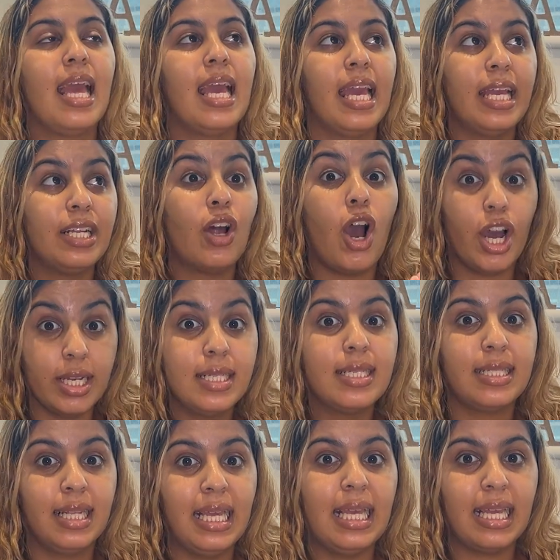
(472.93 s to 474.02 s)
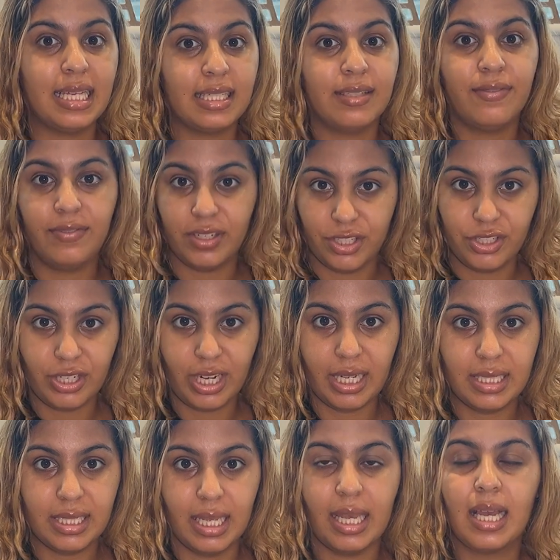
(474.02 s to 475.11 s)
It honestly is
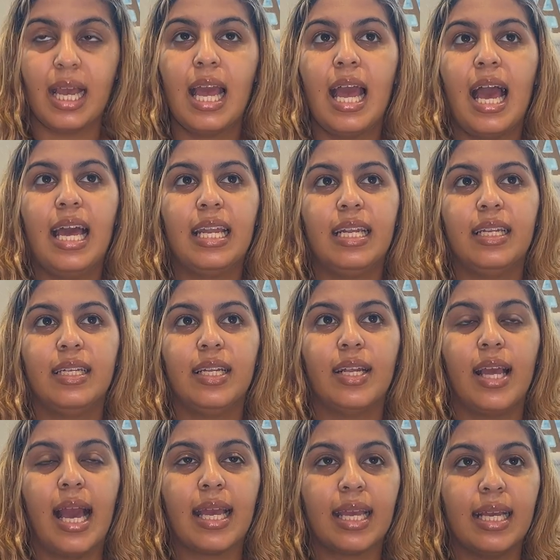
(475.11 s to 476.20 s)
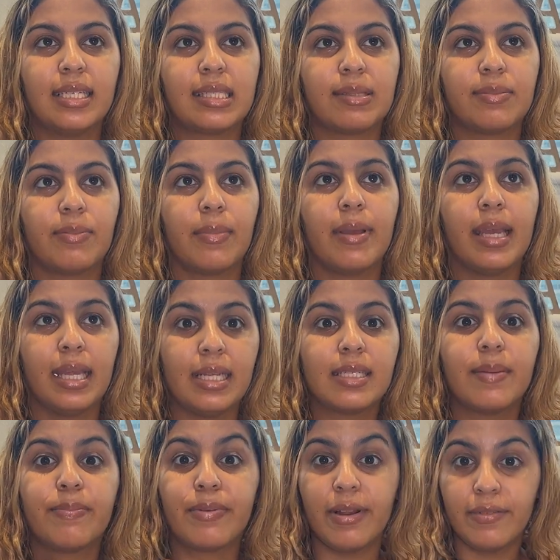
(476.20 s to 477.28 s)
frustrating. And I guess it is a
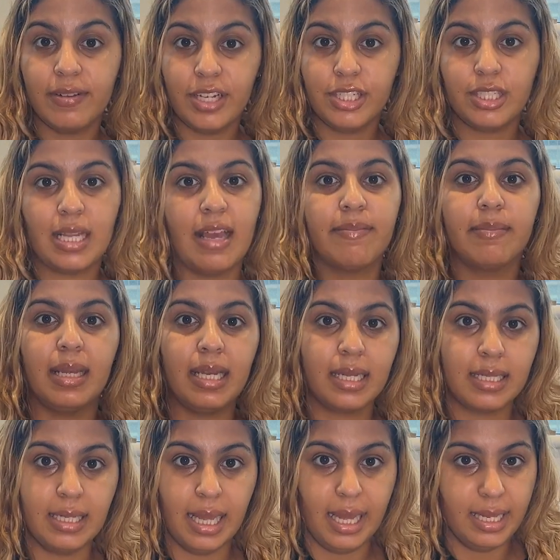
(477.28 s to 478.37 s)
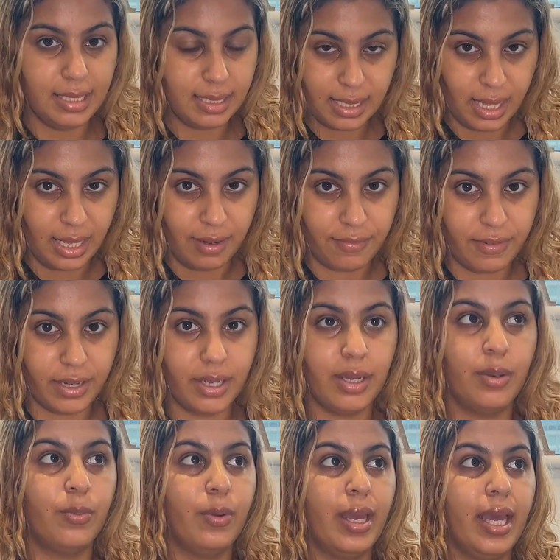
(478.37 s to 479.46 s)
privilege to have medical aid in South Africa,
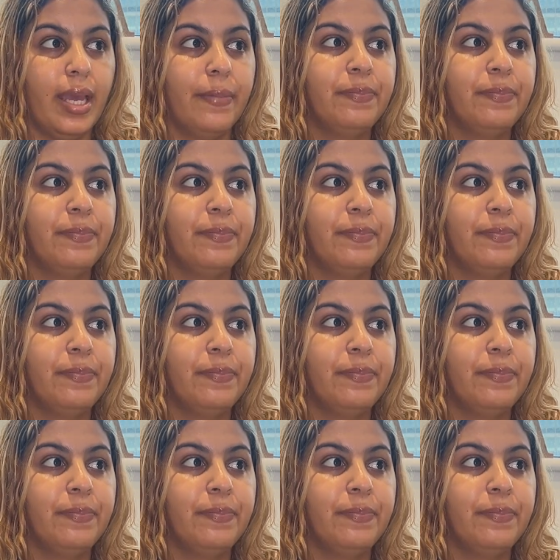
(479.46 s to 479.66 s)
where